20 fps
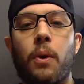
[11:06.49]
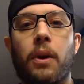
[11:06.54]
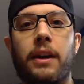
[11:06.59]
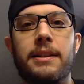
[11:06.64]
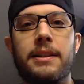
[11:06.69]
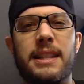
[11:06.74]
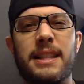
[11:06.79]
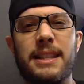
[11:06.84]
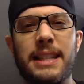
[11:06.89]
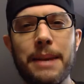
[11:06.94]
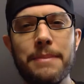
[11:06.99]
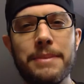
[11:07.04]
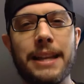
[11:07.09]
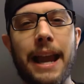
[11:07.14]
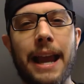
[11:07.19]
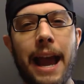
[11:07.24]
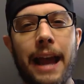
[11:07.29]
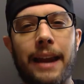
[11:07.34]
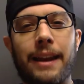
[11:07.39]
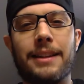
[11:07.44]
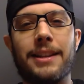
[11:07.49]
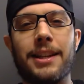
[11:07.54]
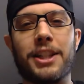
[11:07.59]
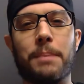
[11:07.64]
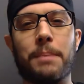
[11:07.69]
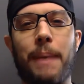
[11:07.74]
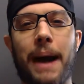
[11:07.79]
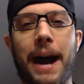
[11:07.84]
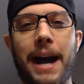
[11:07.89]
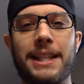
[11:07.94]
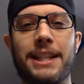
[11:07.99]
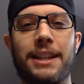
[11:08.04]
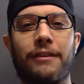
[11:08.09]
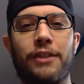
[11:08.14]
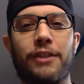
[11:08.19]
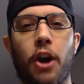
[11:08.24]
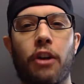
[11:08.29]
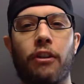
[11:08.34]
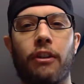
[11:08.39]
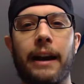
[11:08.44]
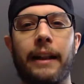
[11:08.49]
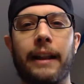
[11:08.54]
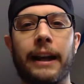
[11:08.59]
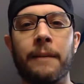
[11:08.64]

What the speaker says: because it seems to end on such a positive note, right?